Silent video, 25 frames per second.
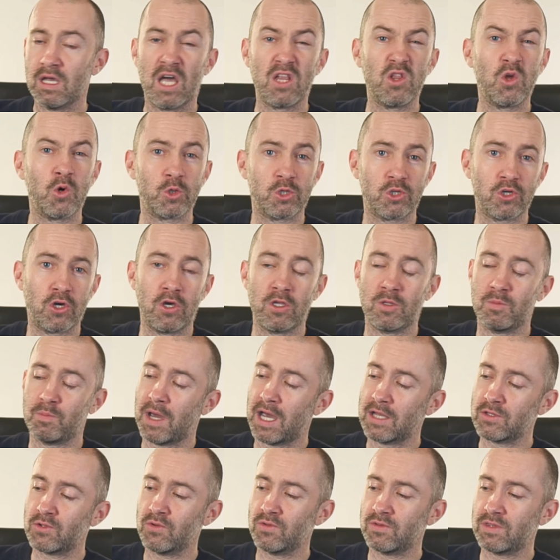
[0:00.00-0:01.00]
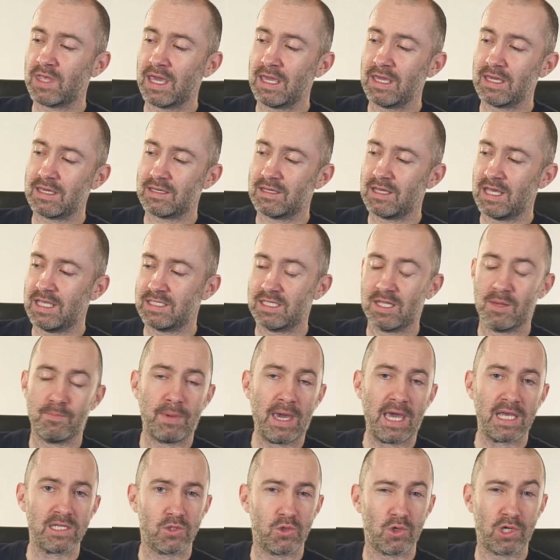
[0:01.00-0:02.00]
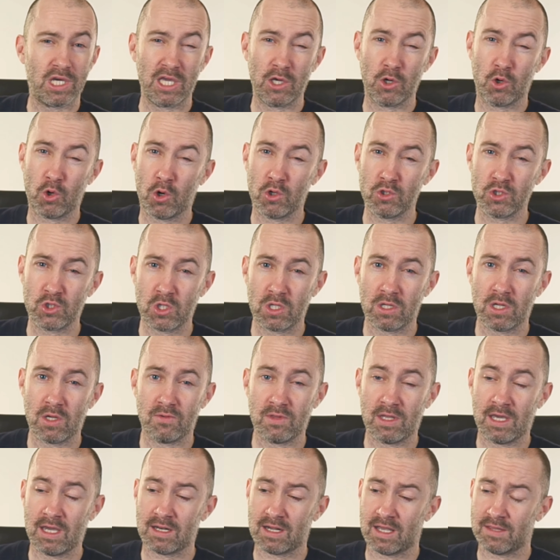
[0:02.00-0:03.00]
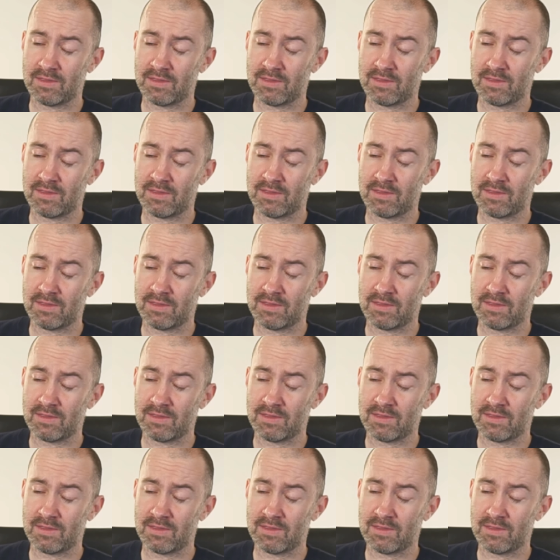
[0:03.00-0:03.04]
It looks good, but I don't think it's the best looking console out there.